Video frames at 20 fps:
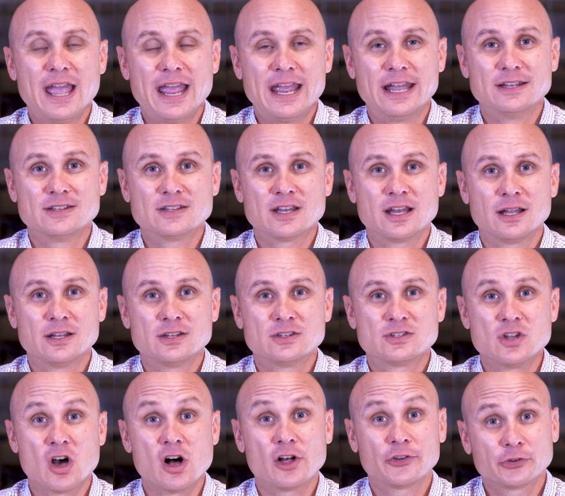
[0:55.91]
and uh,
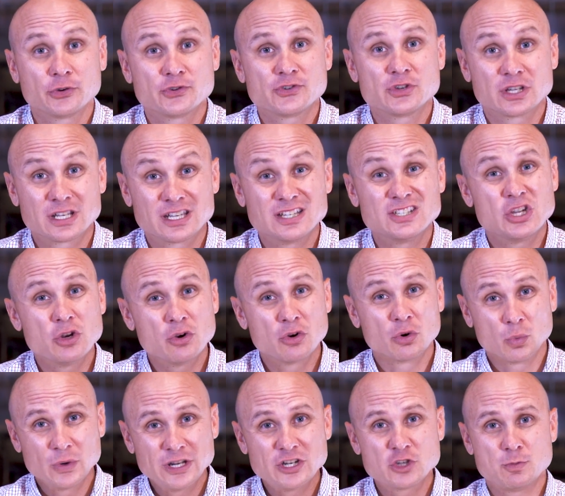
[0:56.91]
also to continue
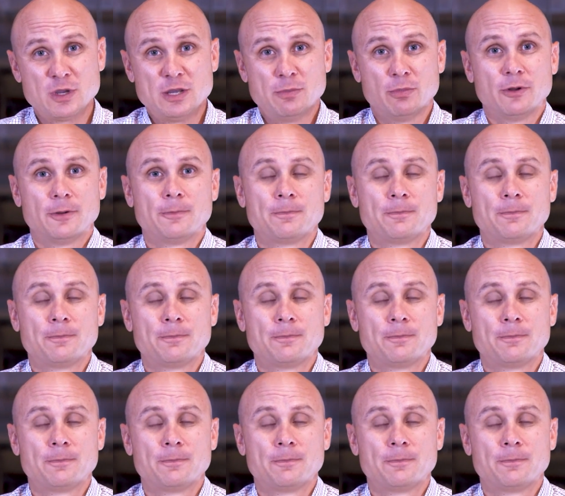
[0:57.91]
to reach people.